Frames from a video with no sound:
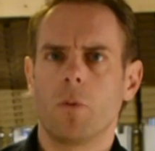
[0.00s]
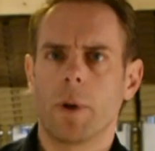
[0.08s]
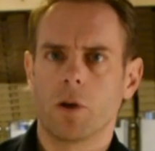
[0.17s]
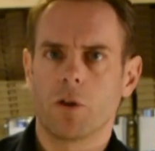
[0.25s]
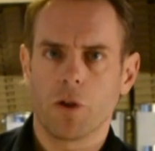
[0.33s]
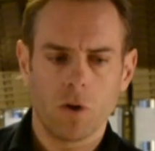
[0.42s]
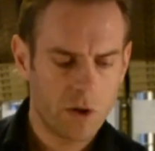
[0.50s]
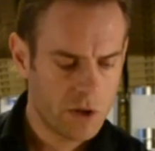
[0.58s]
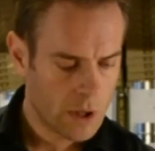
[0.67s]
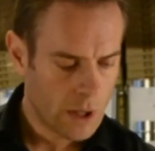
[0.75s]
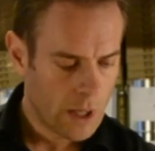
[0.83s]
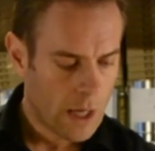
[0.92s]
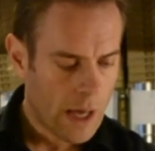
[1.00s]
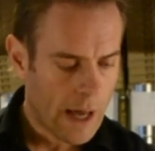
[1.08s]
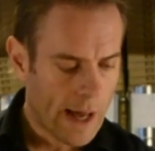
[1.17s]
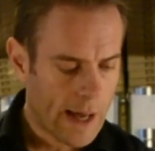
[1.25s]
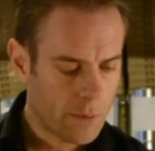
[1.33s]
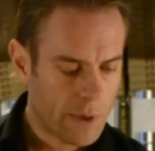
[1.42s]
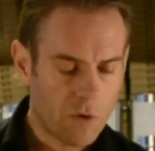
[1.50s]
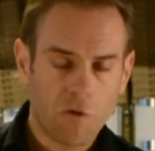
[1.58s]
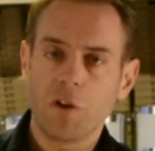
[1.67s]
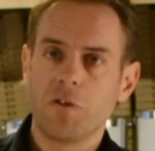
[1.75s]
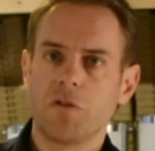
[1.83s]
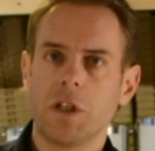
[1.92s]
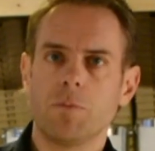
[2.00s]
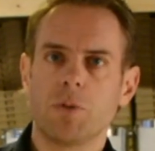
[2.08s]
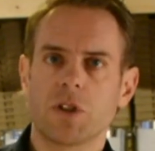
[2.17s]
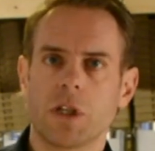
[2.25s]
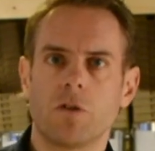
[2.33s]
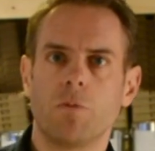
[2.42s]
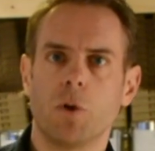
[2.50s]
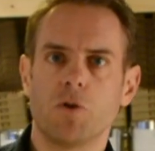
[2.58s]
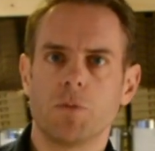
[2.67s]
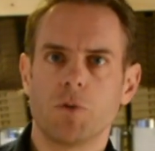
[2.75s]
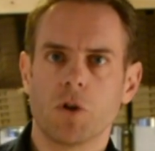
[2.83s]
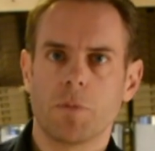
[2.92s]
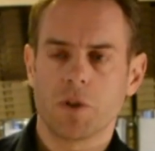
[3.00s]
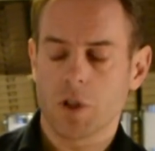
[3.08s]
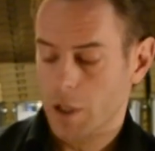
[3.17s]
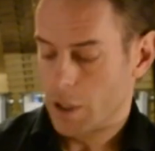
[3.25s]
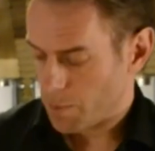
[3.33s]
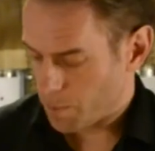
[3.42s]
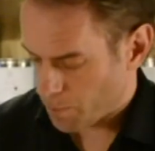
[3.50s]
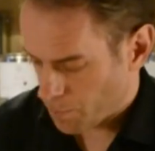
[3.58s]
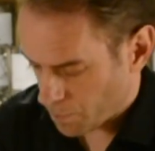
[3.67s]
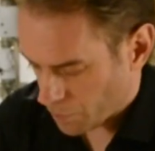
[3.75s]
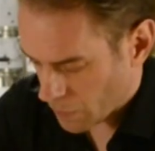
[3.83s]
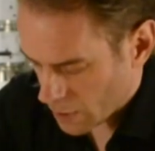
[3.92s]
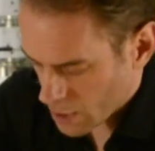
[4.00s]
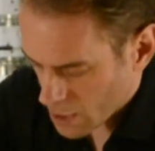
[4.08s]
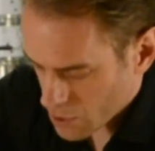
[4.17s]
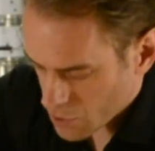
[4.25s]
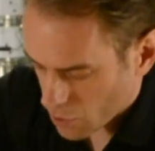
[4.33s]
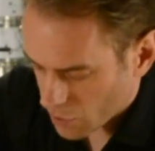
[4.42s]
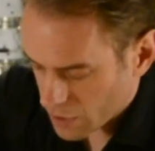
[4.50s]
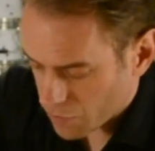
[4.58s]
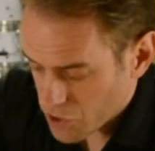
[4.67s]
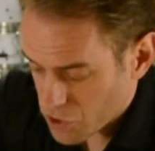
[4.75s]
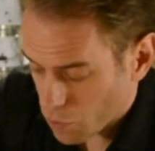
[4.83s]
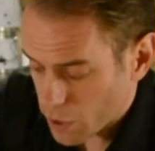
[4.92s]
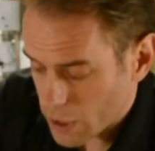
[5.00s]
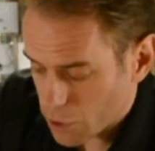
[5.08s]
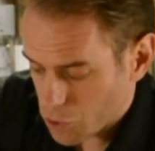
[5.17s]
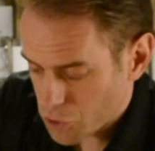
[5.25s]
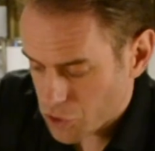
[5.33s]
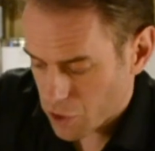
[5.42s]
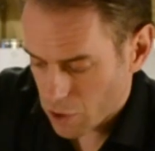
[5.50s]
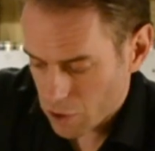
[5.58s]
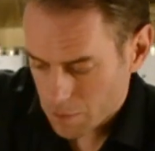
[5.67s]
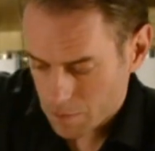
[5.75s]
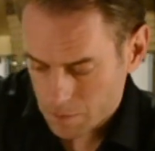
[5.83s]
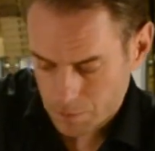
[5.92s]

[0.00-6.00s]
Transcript: about a third, and about 15% of balsam turpentine. So give this a really good stir.